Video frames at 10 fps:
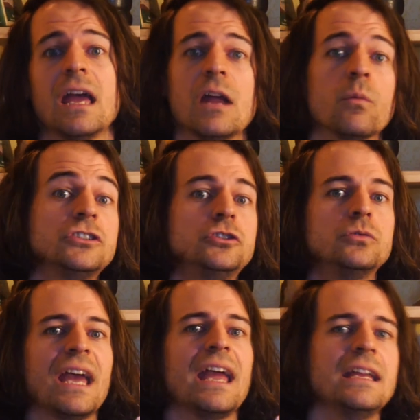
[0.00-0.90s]
And what you
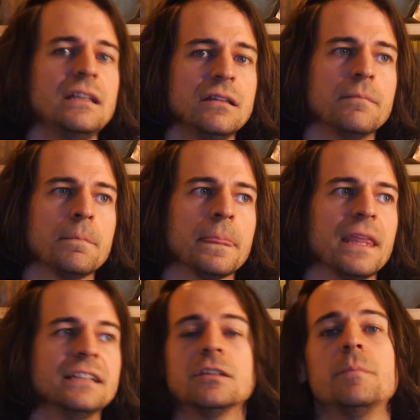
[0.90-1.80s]
gain
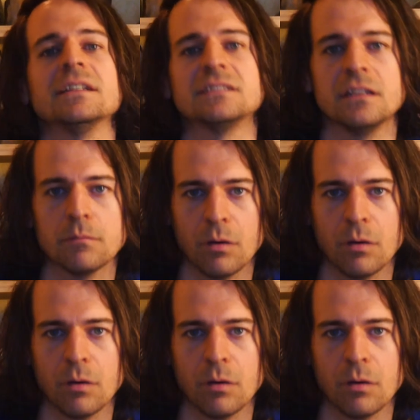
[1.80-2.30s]
is the best thing